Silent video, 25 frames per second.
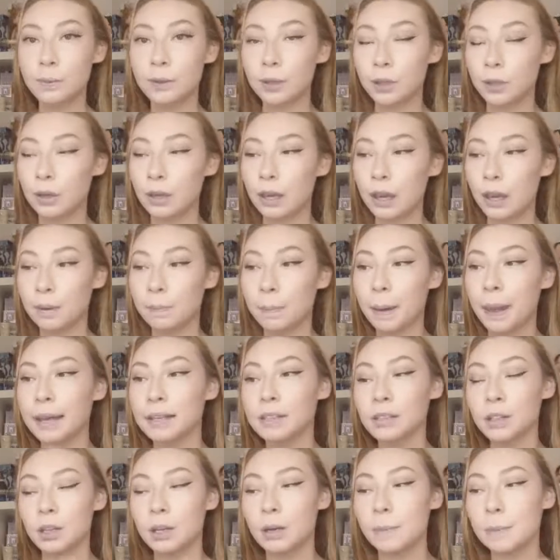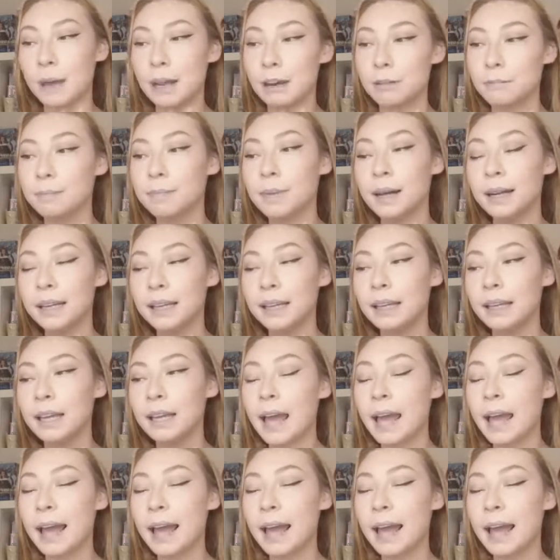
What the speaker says: You can pay a certain amount of money